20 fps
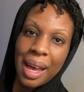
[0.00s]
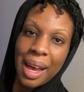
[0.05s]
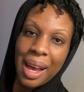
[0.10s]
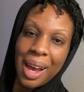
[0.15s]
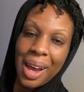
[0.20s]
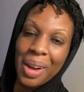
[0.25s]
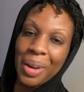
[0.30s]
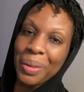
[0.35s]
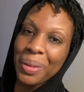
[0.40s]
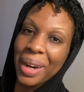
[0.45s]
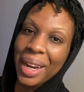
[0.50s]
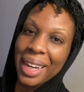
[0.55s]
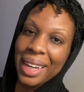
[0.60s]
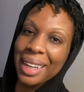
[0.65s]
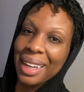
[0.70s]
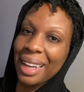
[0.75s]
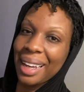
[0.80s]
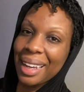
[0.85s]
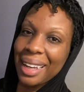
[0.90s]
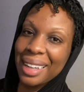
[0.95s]
All right,
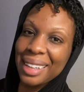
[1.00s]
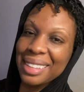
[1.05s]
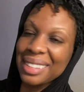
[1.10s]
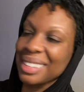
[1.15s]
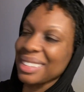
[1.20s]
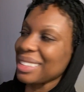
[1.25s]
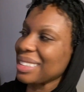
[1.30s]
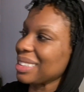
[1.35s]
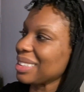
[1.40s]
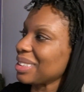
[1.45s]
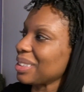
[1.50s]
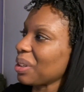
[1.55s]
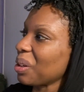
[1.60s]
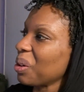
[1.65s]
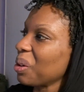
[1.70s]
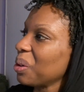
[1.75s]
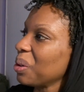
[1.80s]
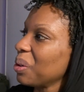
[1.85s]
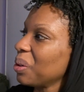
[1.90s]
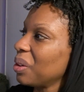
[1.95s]
guys,
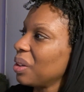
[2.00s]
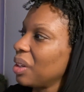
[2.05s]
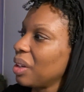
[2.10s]
so